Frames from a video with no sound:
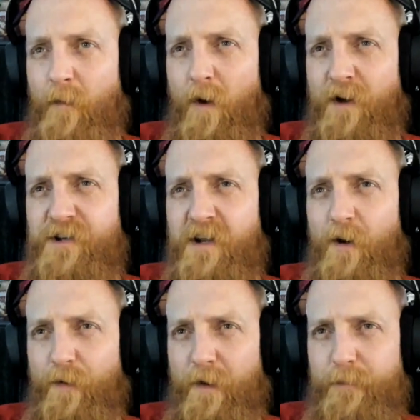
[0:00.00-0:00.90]
watching an
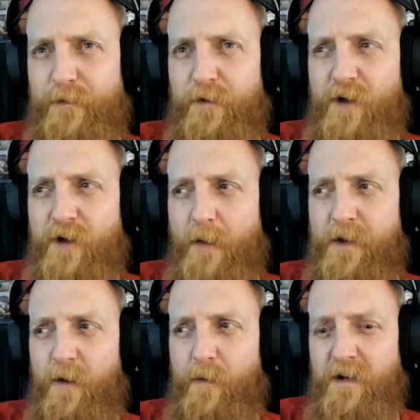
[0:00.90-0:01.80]
older episode of Top
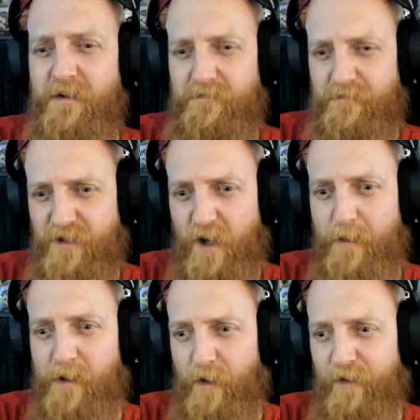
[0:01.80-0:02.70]
Gear when Jeremy
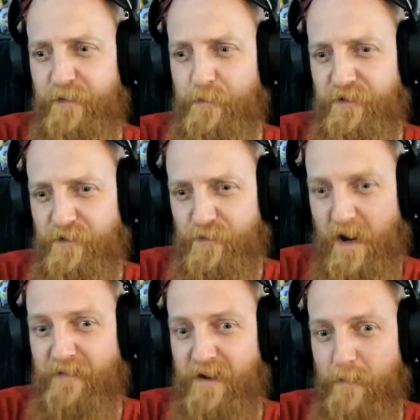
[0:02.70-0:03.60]
Clarkson was
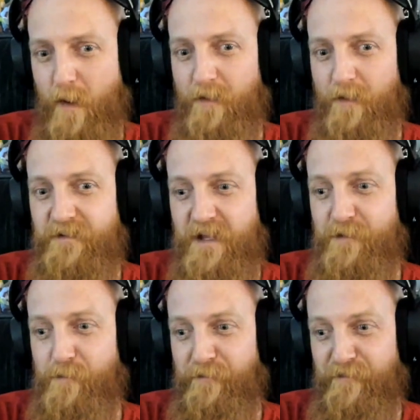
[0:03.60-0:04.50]
driving a Model T
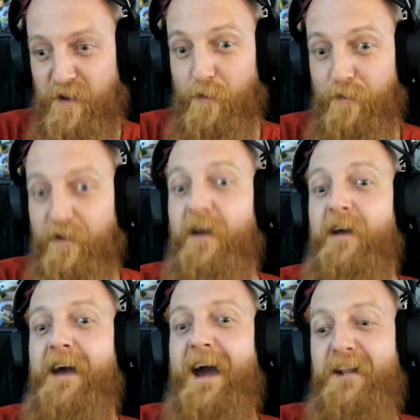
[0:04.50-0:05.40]
through a field,
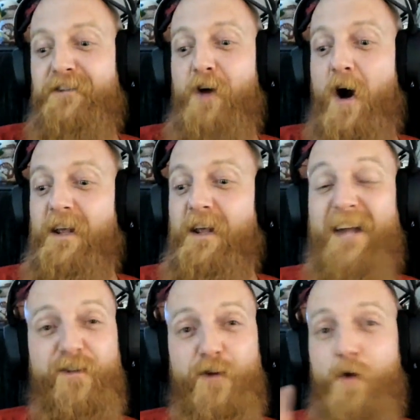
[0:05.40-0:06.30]
and it
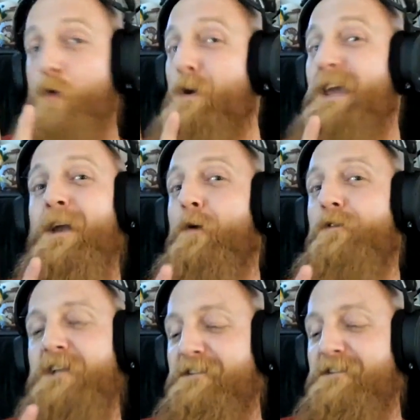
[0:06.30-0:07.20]
has two gears,
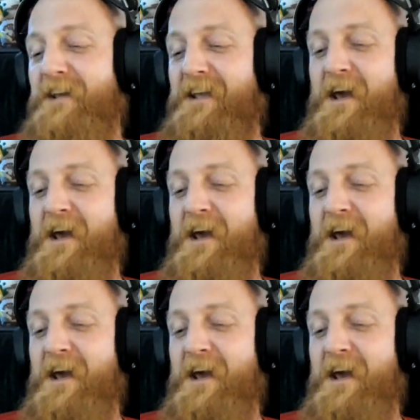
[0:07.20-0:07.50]
and it's like